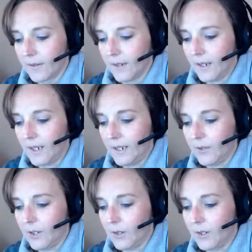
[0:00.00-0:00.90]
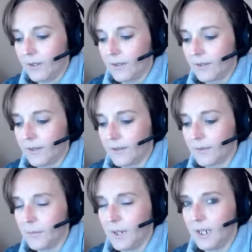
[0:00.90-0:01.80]
highly regarded
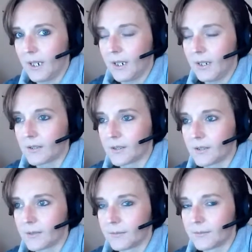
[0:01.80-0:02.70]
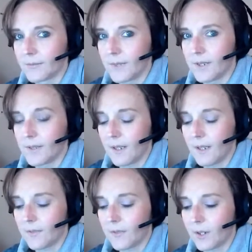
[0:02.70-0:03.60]
media house in South
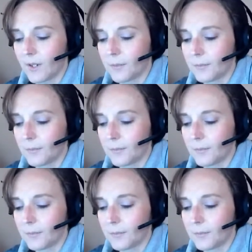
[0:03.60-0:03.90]
Africa.